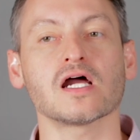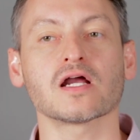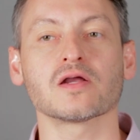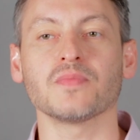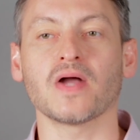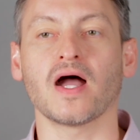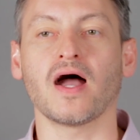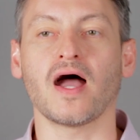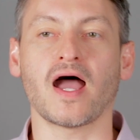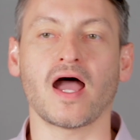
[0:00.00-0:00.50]
talk
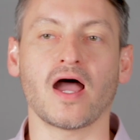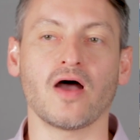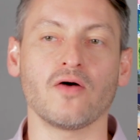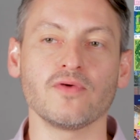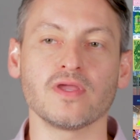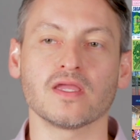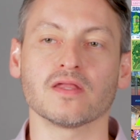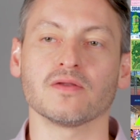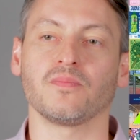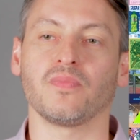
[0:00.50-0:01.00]
about how
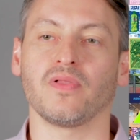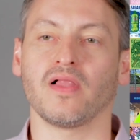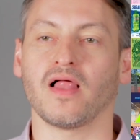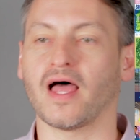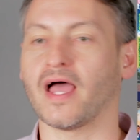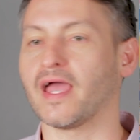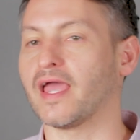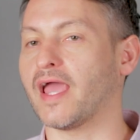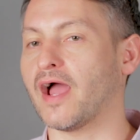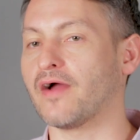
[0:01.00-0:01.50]
we can
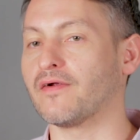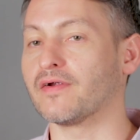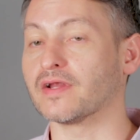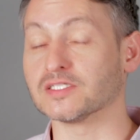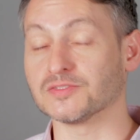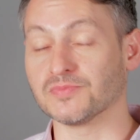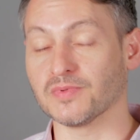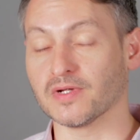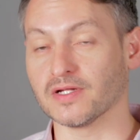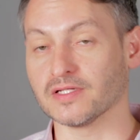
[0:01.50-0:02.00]
apply our
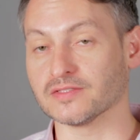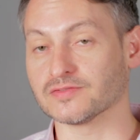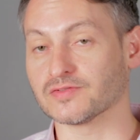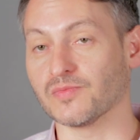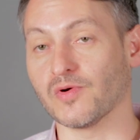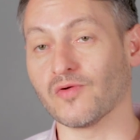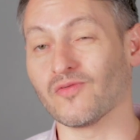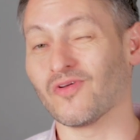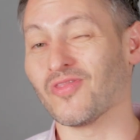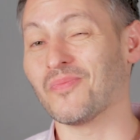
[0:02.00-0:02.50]
experience
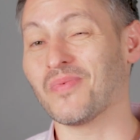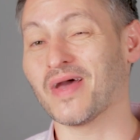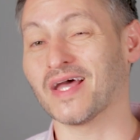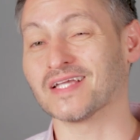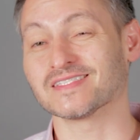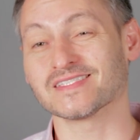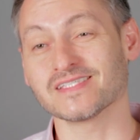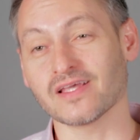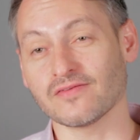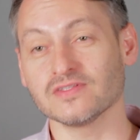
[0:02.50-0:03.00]
from over the
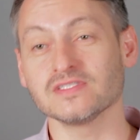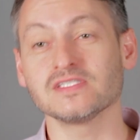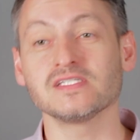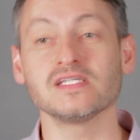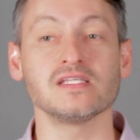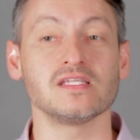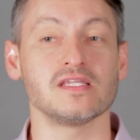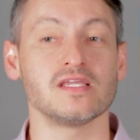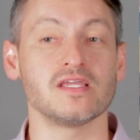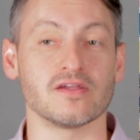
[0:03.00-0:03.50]
past
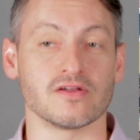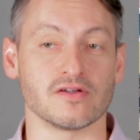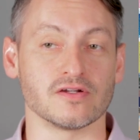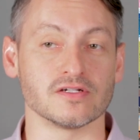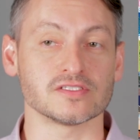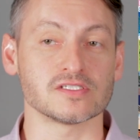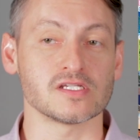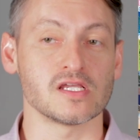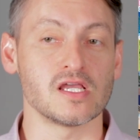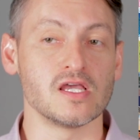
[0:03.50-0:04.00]
17
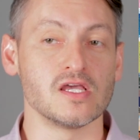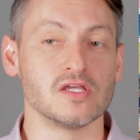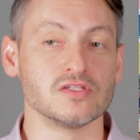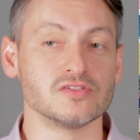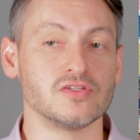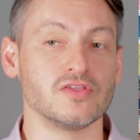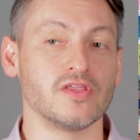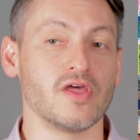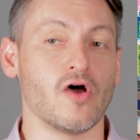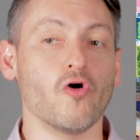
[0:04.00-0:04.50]
years
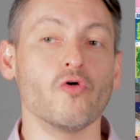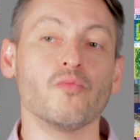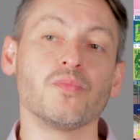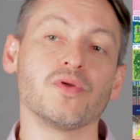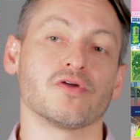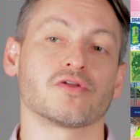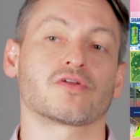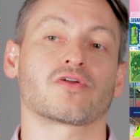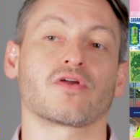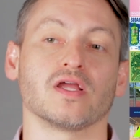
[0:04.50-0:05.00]
to the
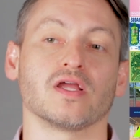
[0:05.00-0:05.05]
opioid